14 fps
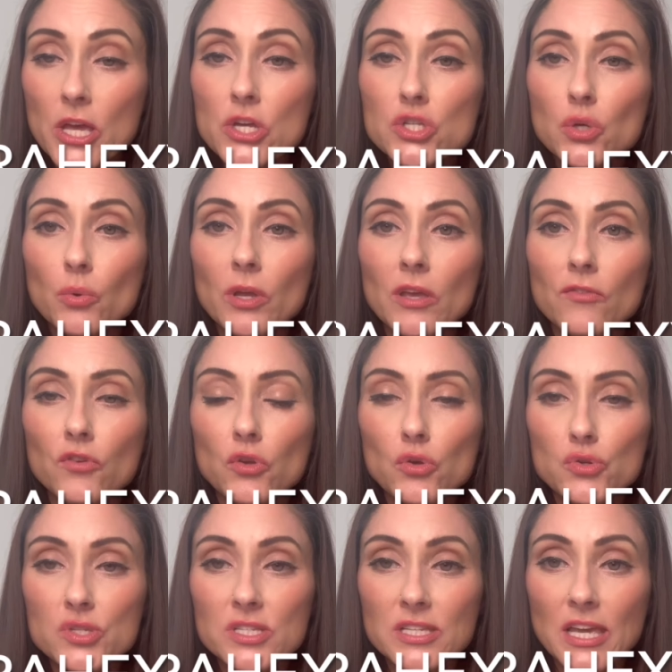So if your
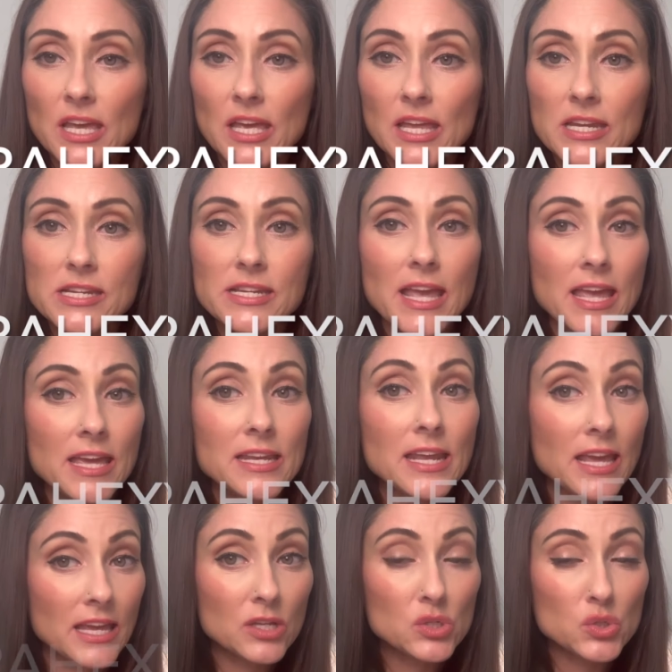skin can't
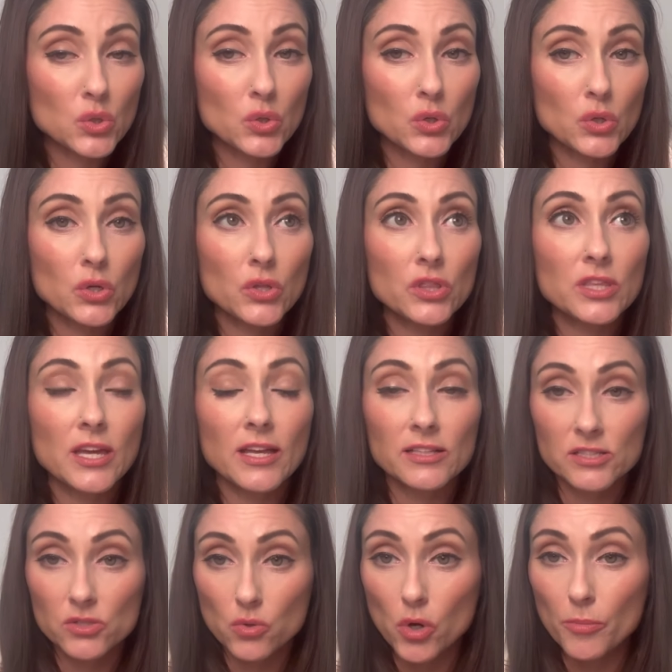handle the
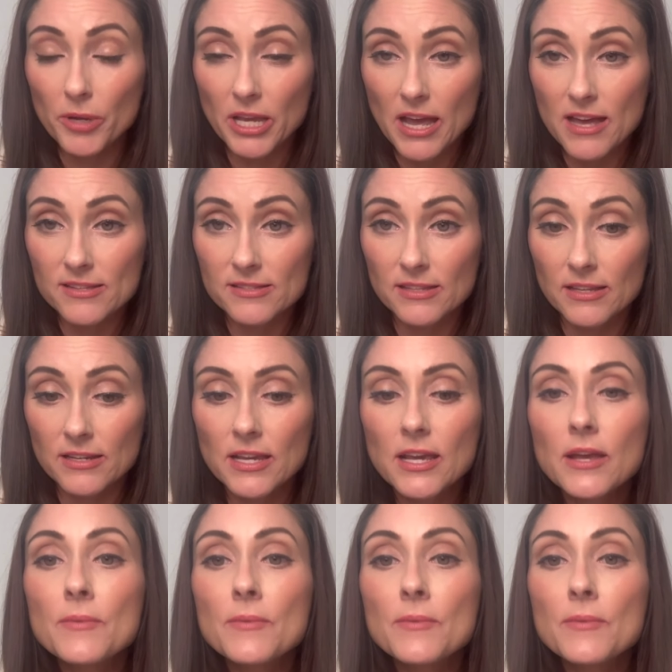L-ascorbic acid,